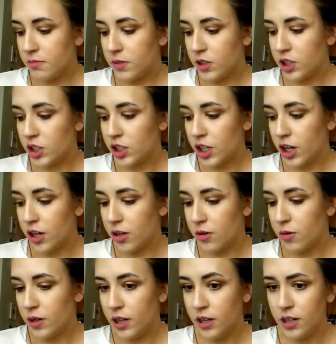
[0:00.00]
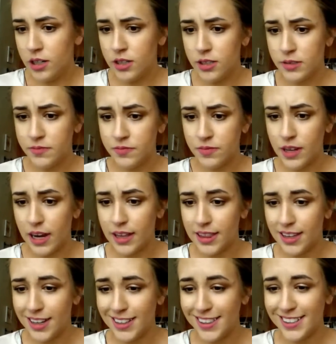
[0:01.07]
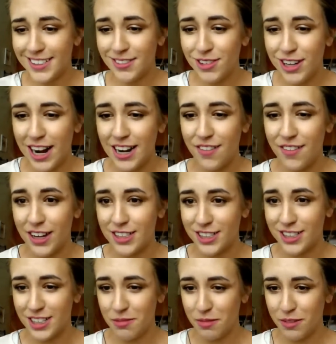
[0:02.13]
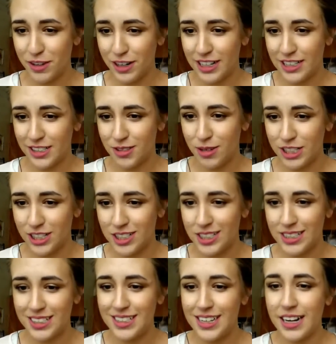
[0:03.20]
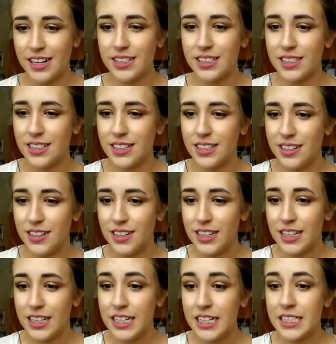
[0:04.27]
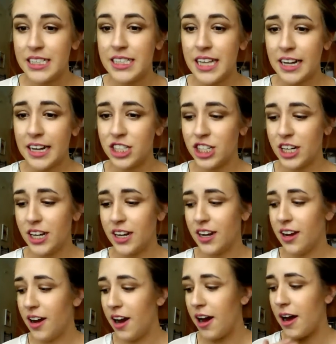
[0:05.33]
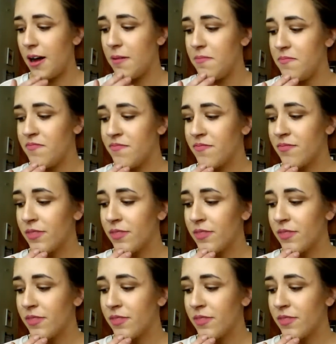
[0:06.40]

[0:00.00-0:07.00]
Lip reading: So I think this will kind of answer some of your guys' questions, this next section. Kind